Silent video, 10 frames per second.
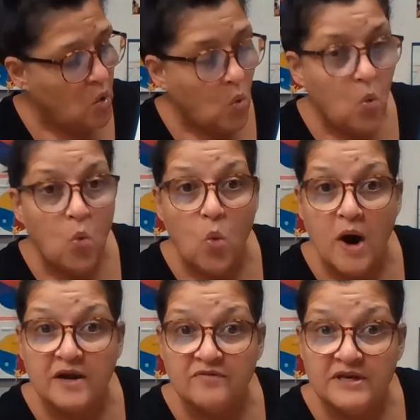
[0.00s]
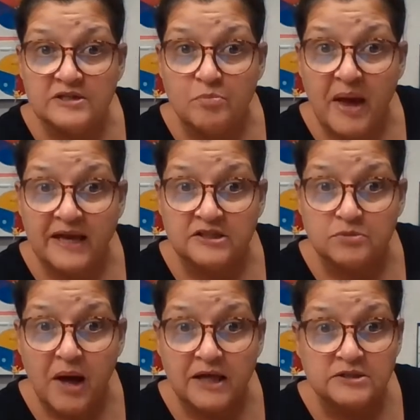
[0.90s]
one of these paint
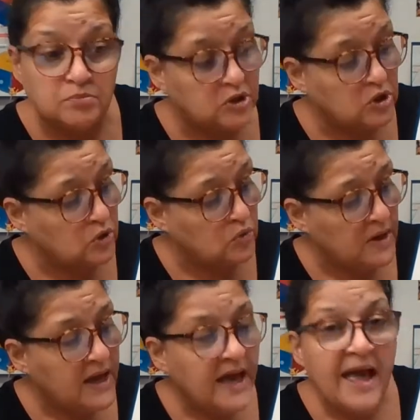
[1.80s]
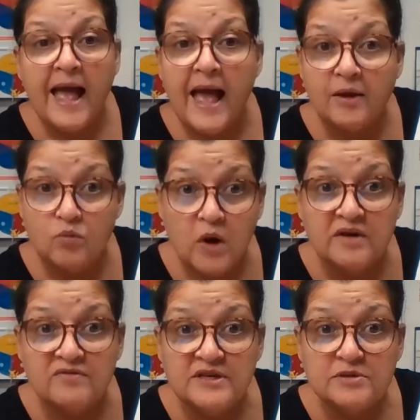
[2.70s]
spots blue, and one
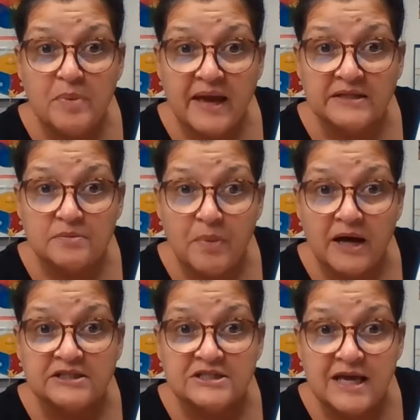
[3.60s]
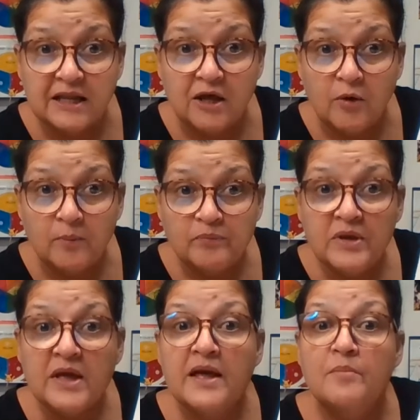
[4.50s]
of these paint spots yellow.
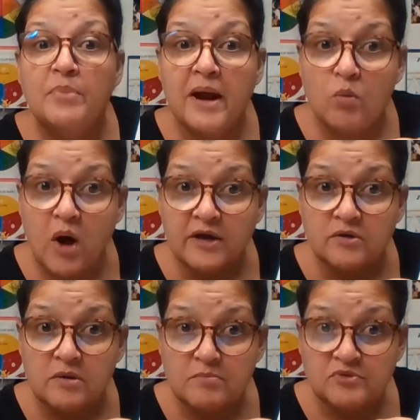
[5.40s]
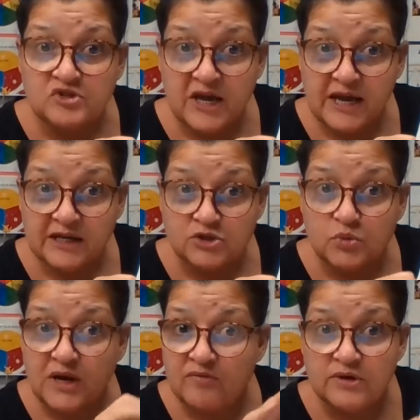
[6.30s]
But I want you to change
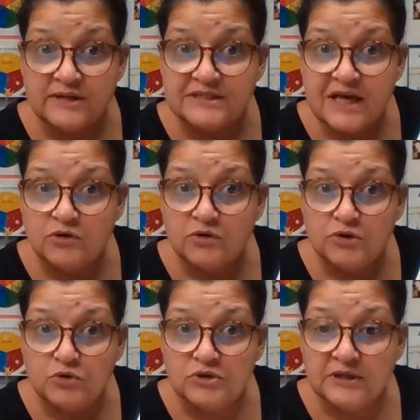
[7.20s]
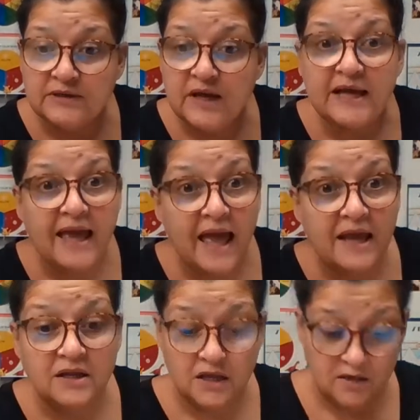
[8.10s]
whatever it is that you're using.
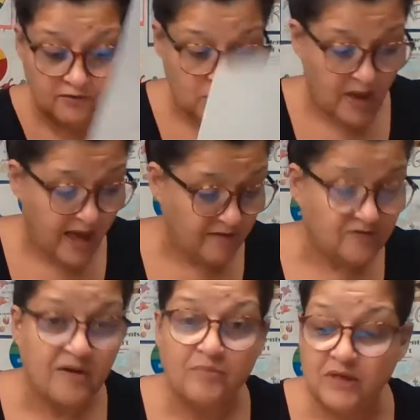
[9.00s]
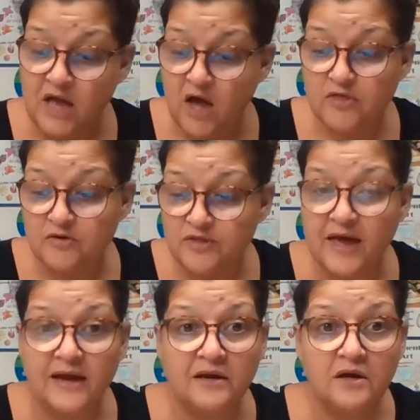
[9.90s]
Again, if you have something other
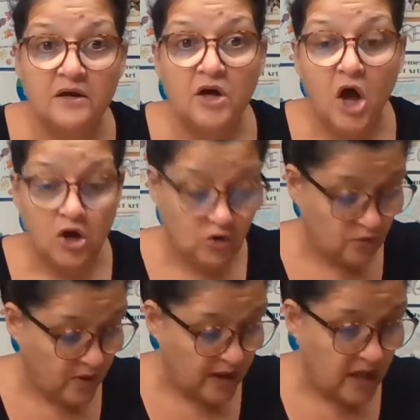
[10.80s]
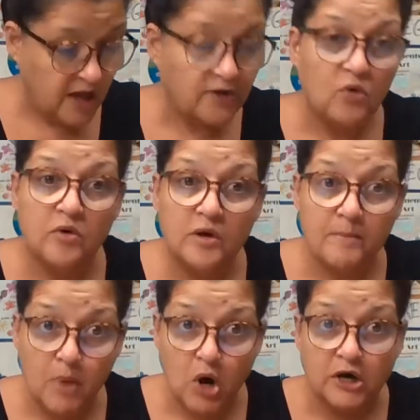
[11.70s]
than a crayon or a
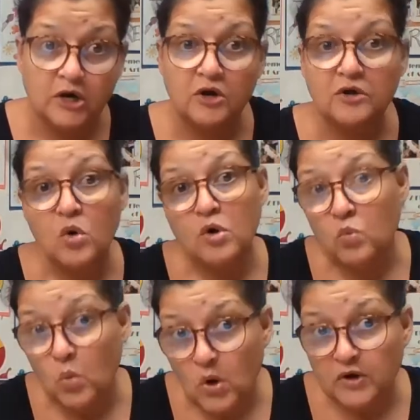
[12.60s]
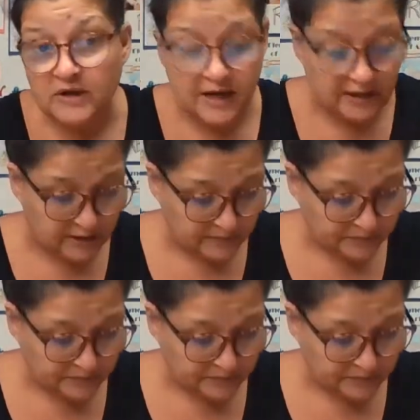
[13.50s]
marker or watercolor,